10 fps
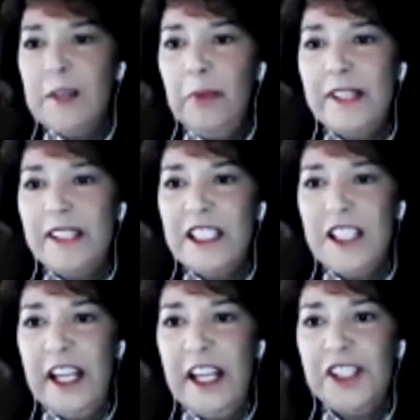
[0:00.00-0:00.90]

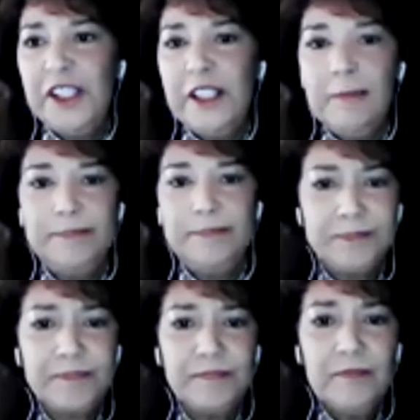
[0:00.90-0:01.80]
presentation,
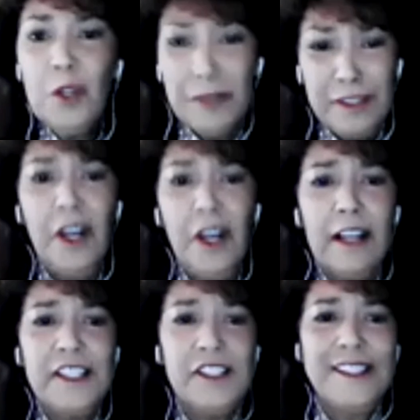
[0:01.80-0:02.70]
or the talk, I
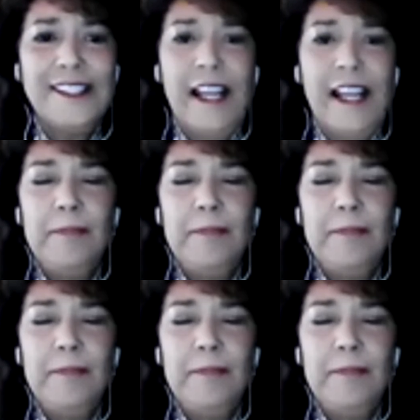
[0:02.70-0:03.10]
should say.